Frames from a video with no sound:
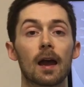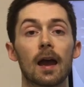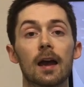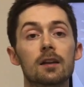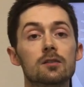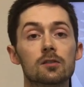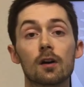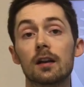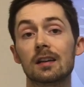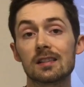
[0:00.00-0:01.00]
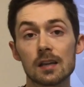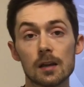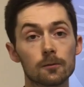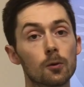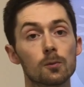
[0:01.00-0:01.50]
and signing
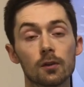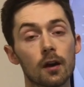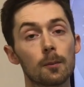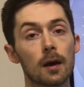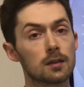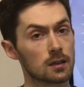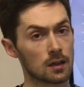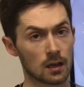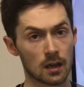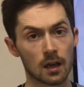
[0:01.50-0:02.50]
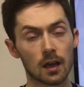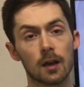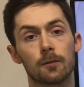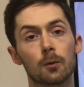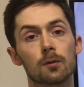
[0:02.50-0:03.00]
consent forms on the iPad.
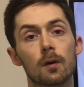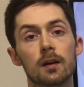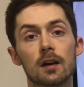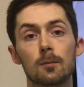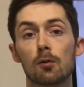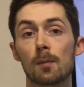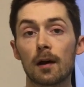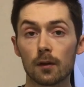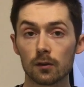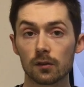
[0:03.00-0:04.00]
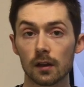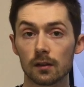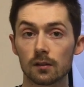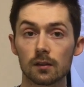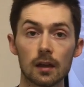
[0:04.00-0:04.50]
If you want to find out more about those
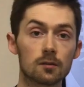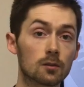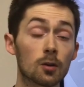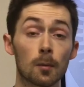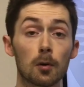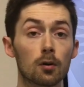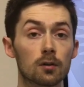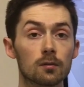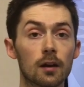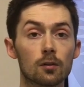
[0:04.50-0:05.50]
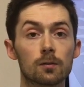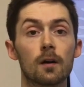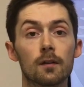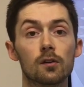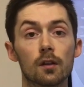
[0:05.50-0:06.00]
things, then go to my blog and you'll
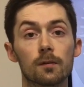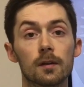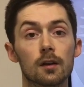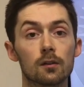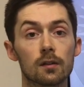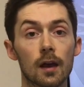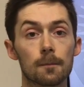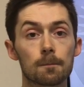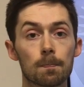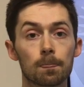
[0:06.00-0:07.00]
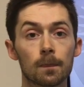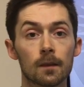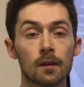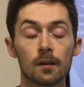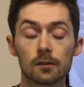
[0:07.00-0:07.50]
find those other videos there.
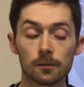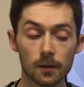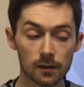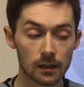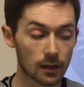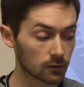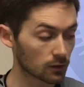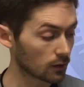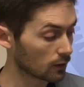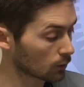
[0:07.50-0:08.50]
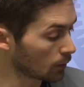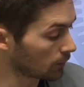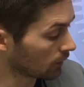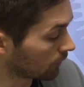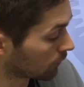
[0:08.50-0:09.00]
So firstly, let's show you the
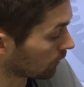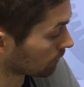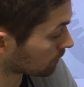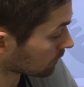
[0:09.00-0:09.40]
equipment that I've got.